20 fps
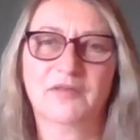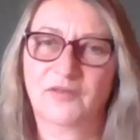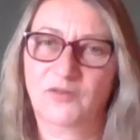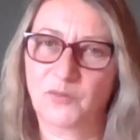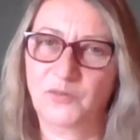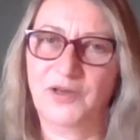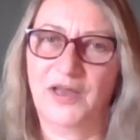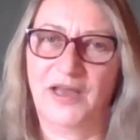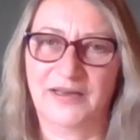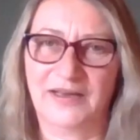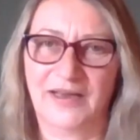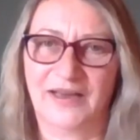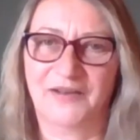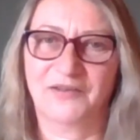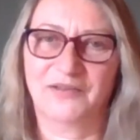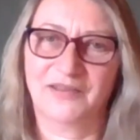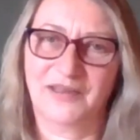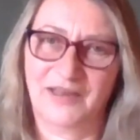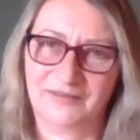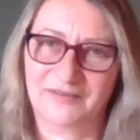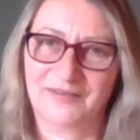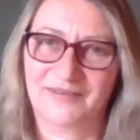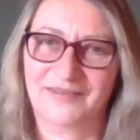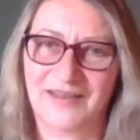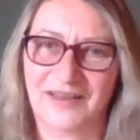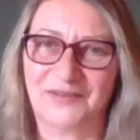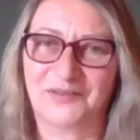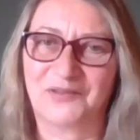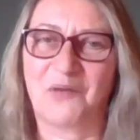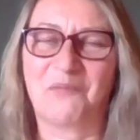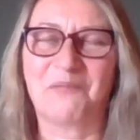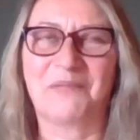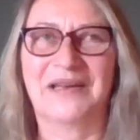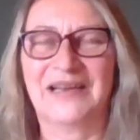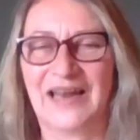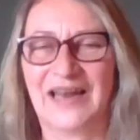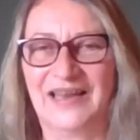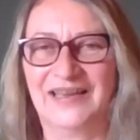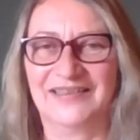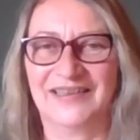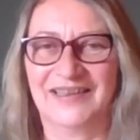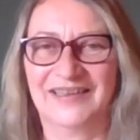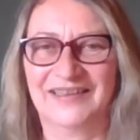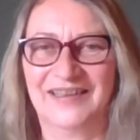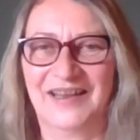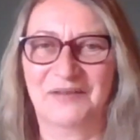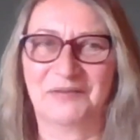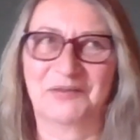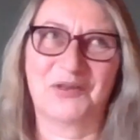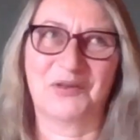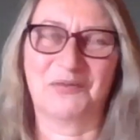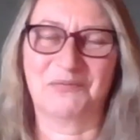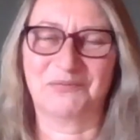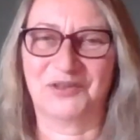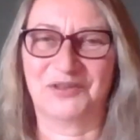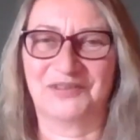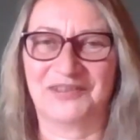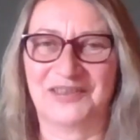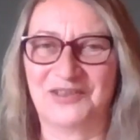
sort your head out. Let's stop being lazy. Let's stop just